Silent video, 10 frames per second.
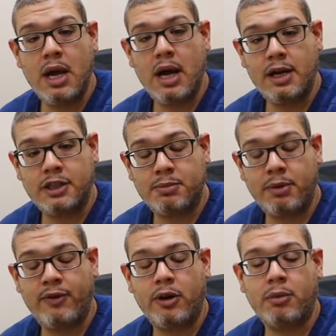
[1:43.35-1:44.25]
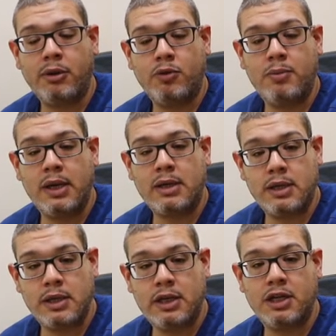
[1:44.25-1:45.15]
and it's preferable to be
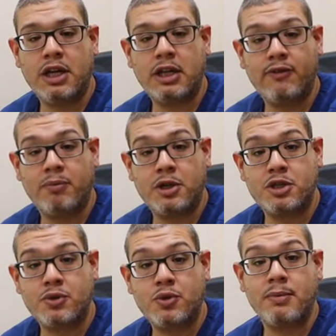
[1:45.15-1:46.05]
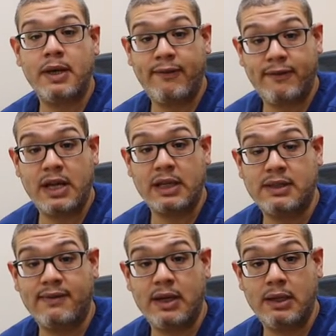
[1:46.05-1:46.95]
in a negative pressure room if
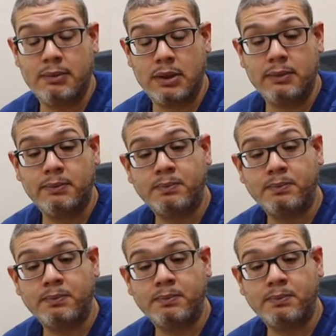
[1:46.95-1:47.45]
that's available.